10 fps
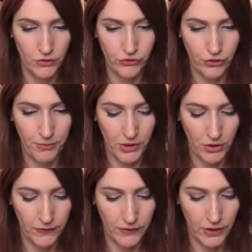Show me the
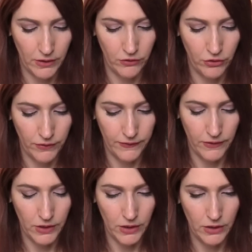cards I need. Two,
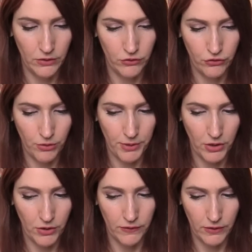see. Show me the
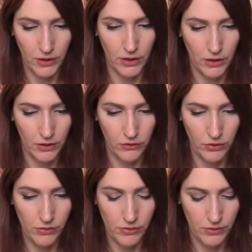cards I need.
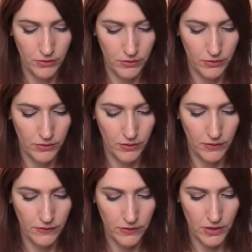Two
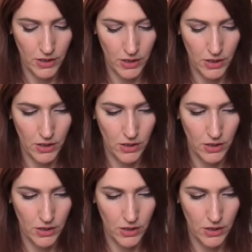see.